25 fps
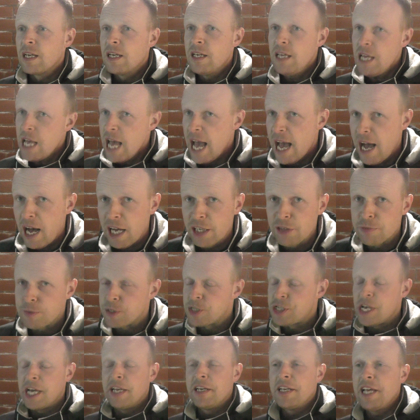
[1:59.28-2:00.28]
Yeah,
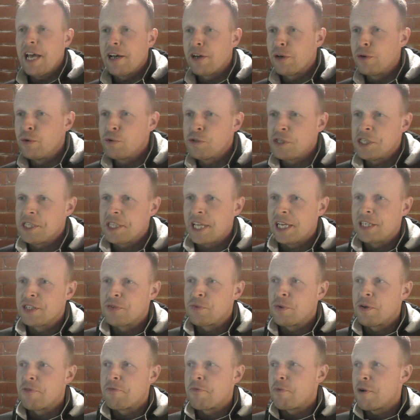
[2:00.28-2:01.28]
100%. Yeah, of course it
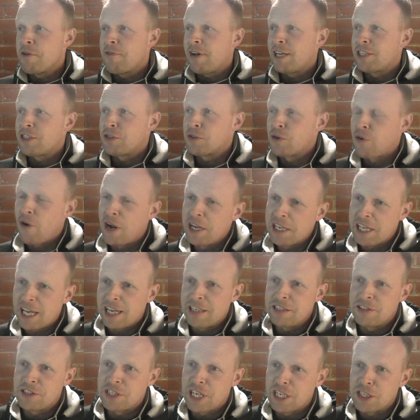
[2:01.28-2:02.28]
does. We've had some great
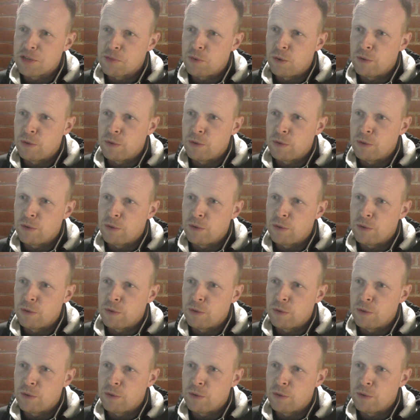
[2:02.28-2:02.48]
games against